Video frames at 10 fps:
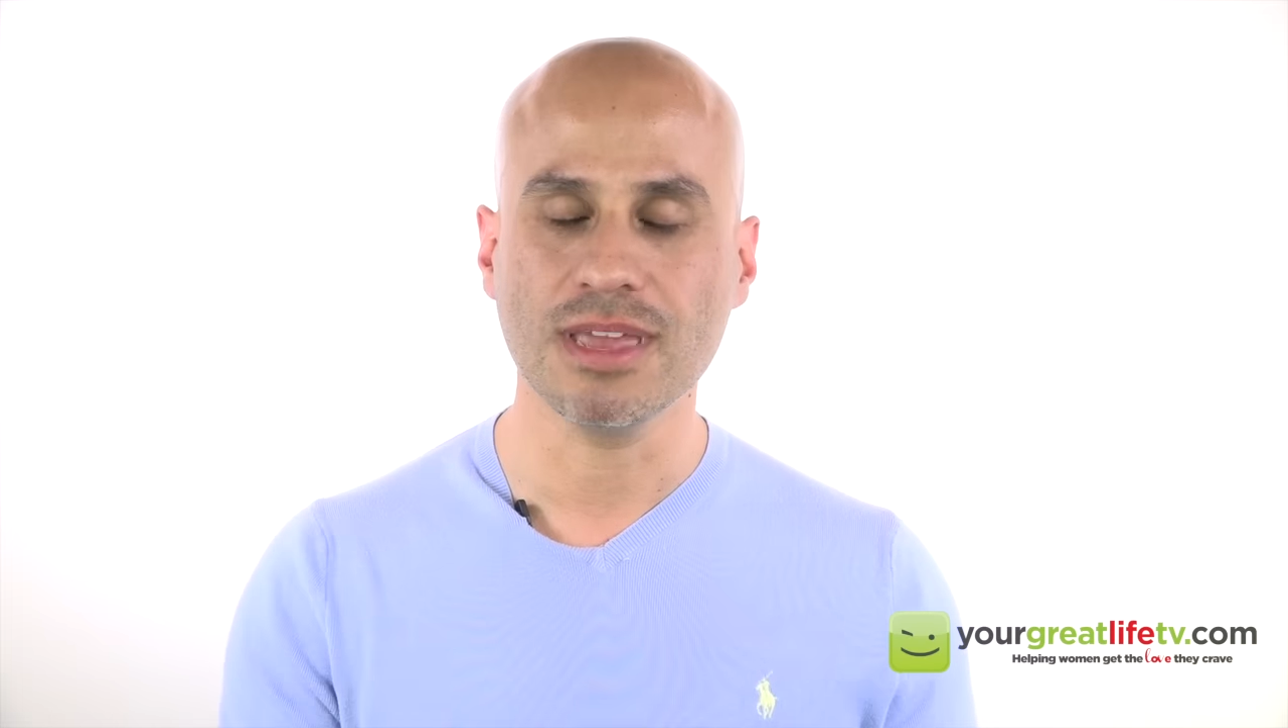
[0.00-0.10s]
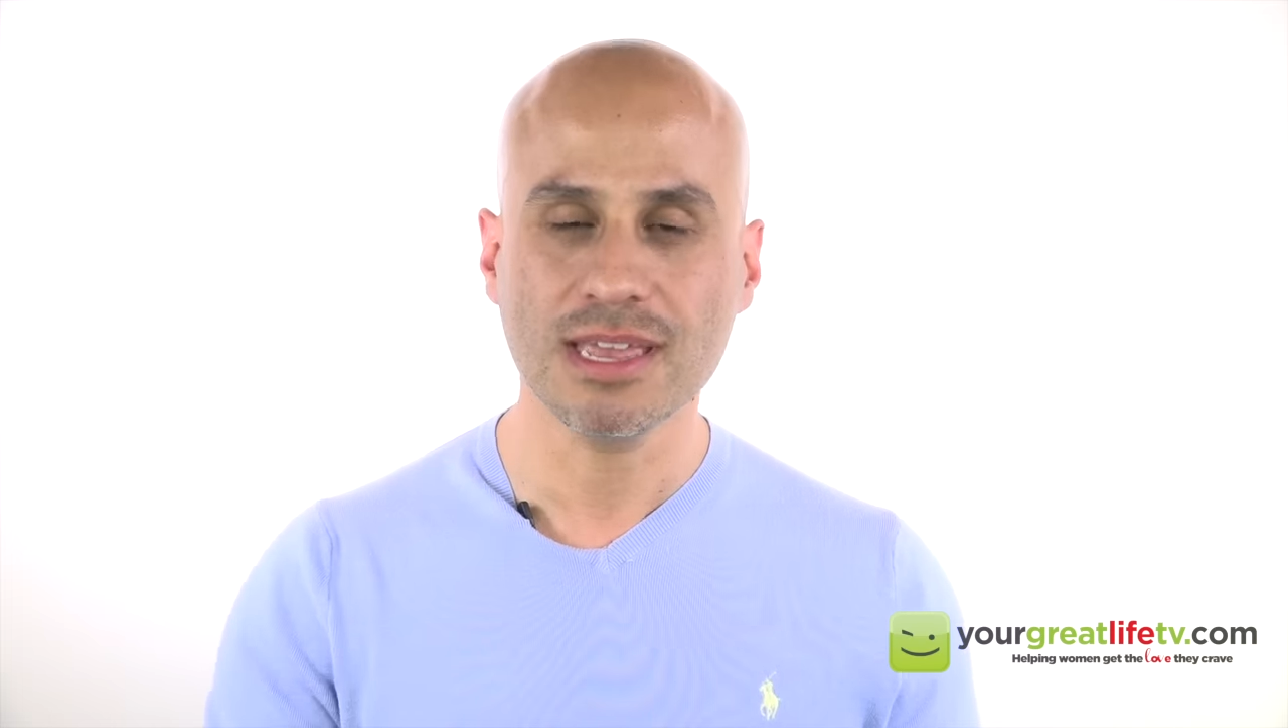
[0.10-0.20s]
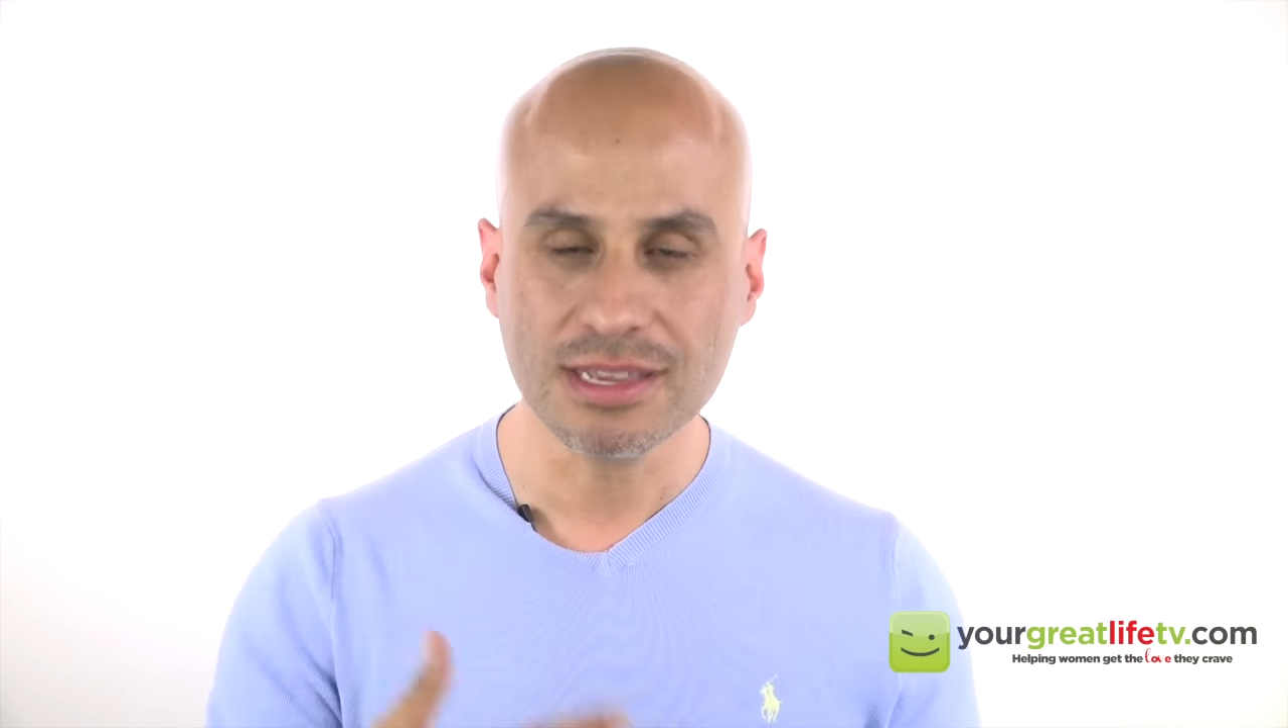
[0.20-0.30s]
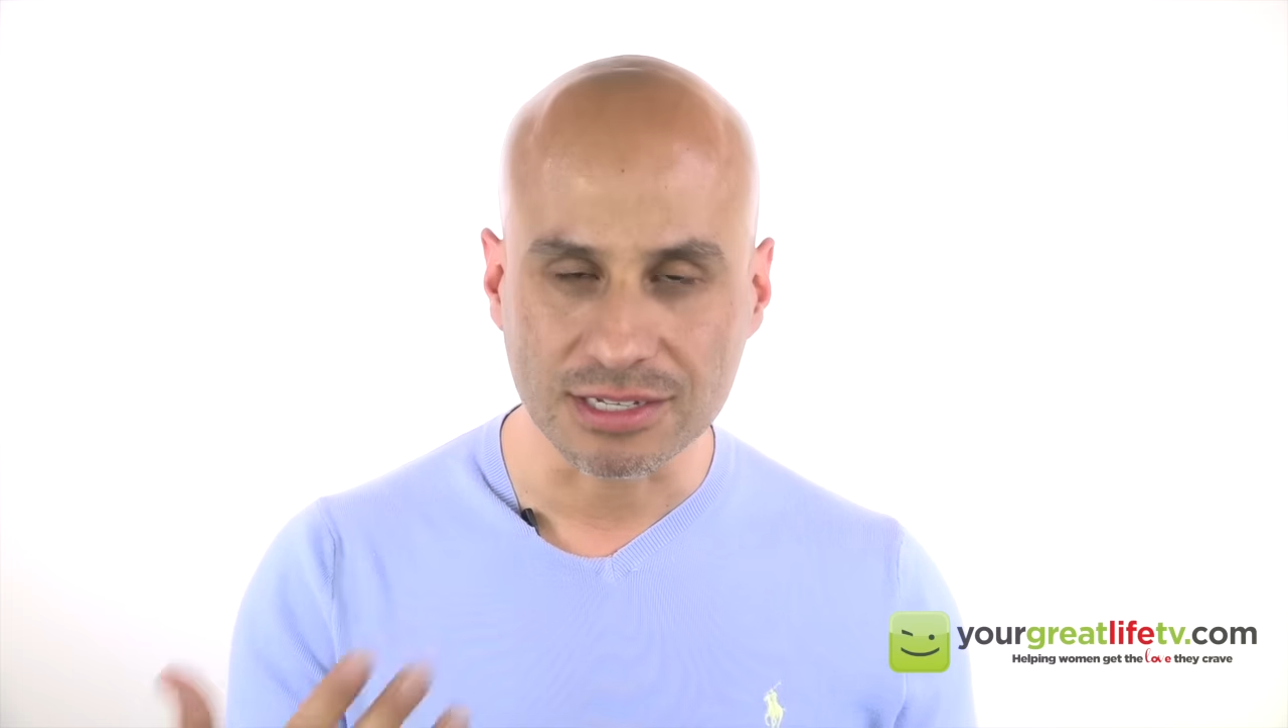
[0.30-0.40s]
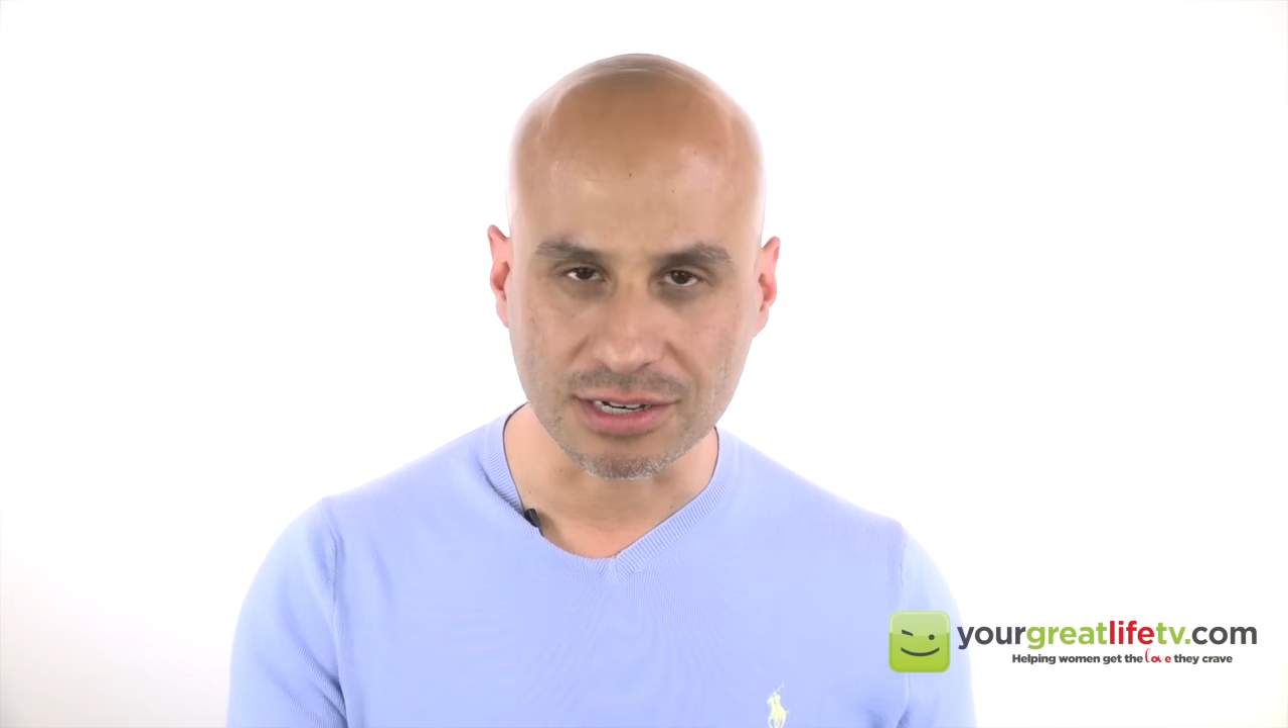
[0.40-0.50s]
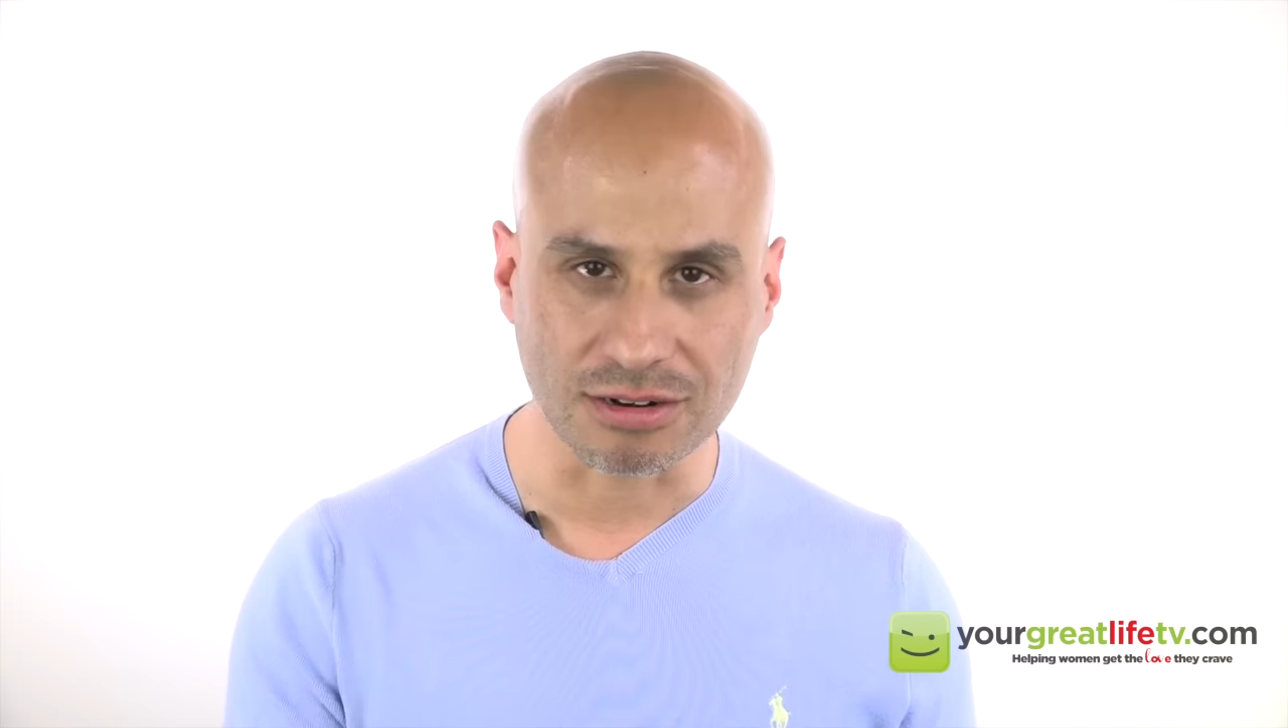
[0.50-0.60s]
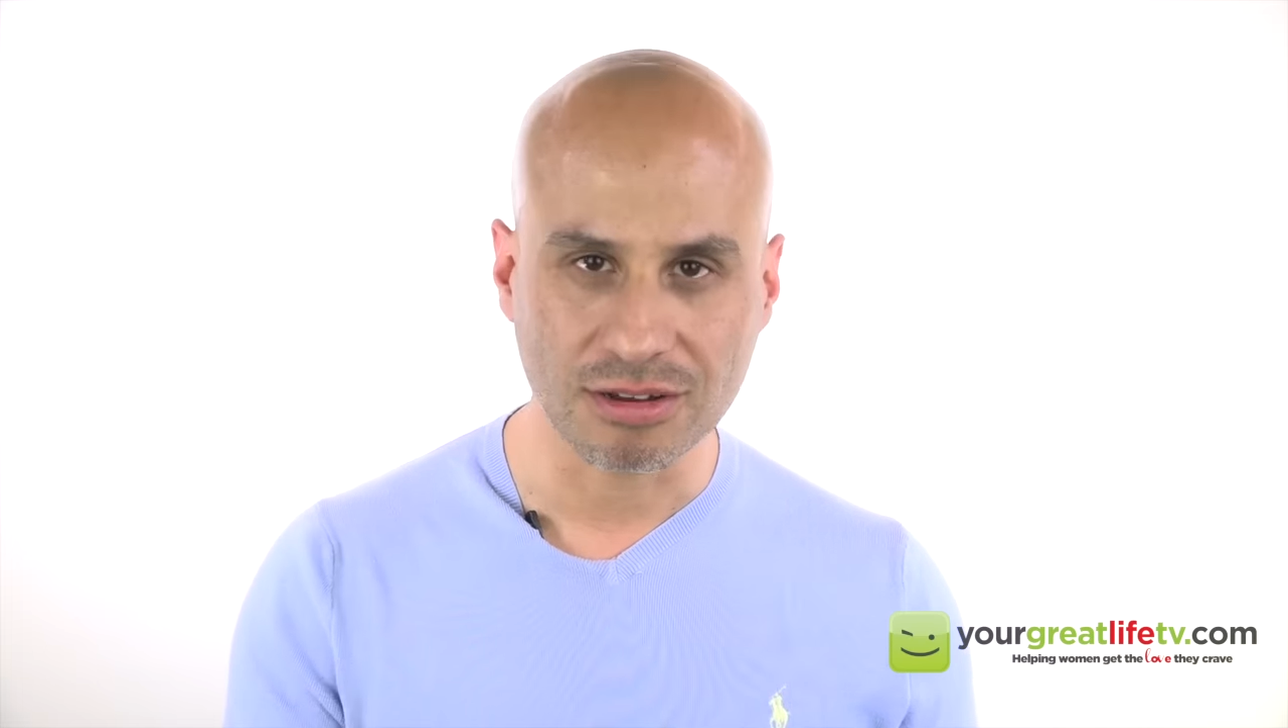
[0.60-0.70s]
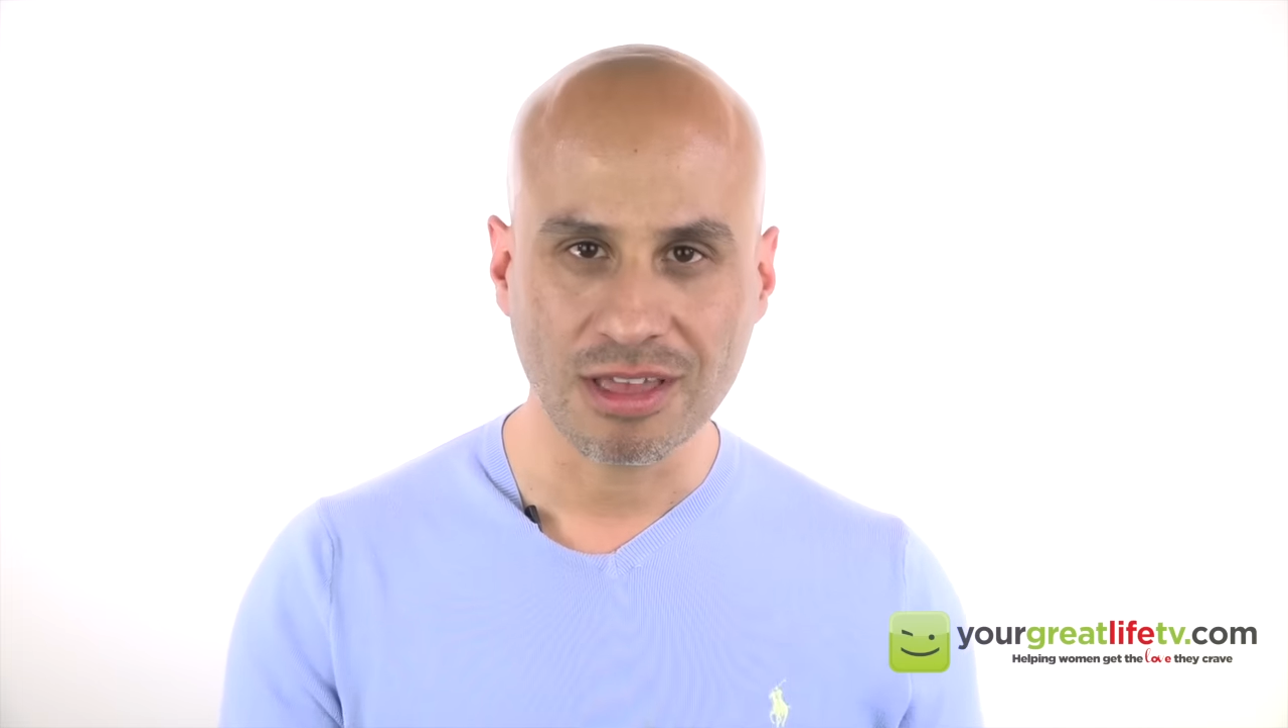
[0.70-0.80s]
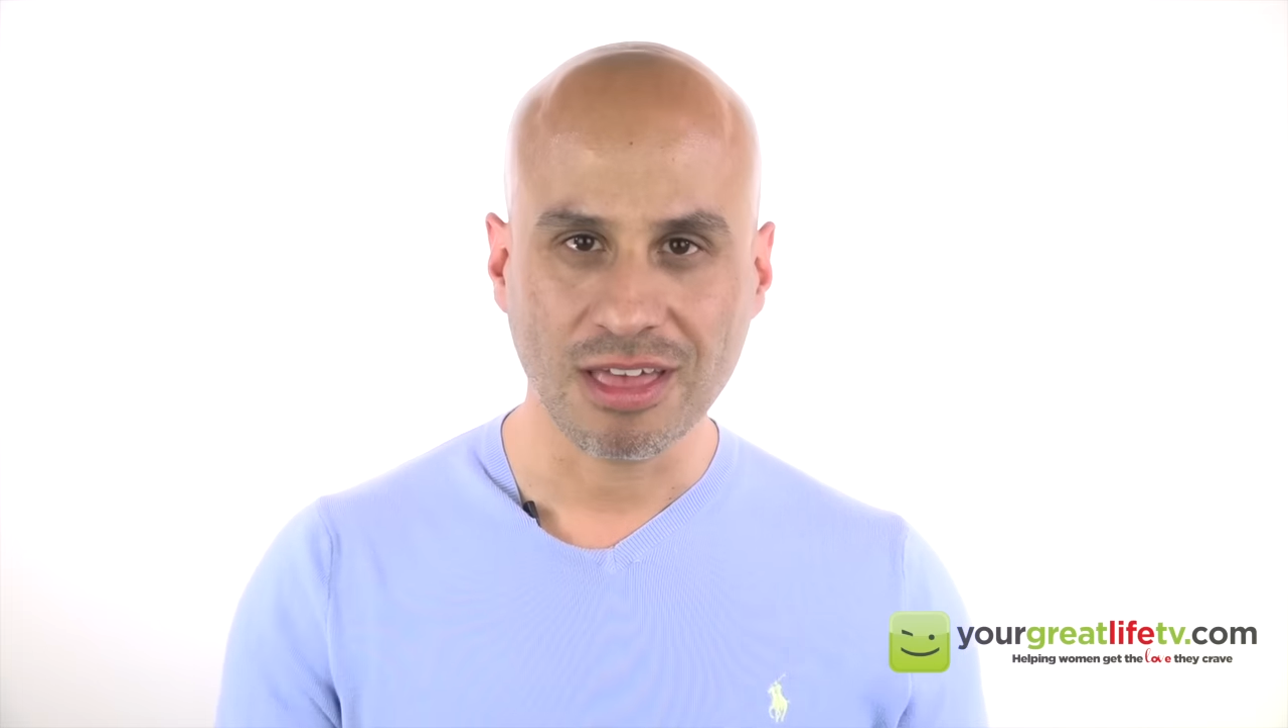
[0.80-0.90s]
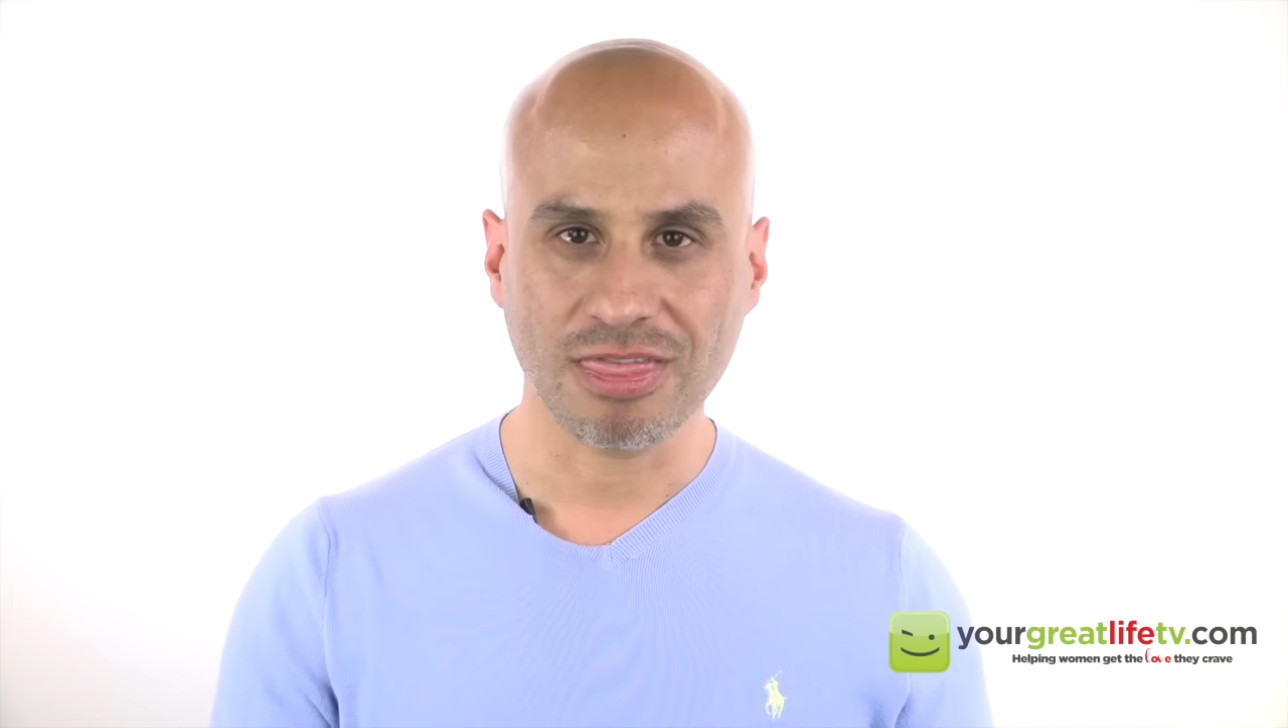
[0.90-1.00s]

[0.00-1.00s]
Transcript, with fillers: easier